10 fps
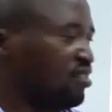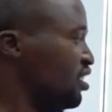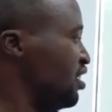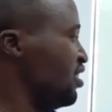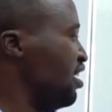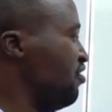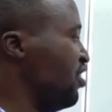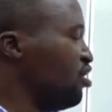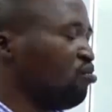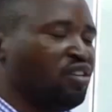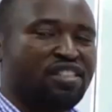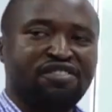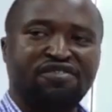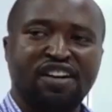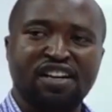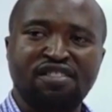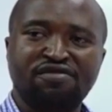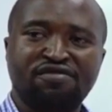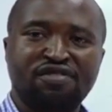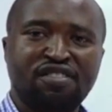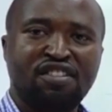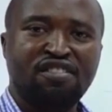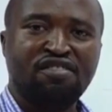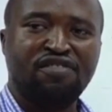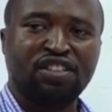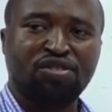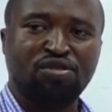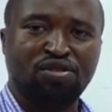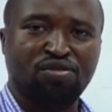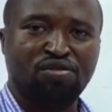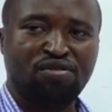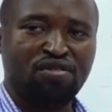That is, evaluate 5 factorial.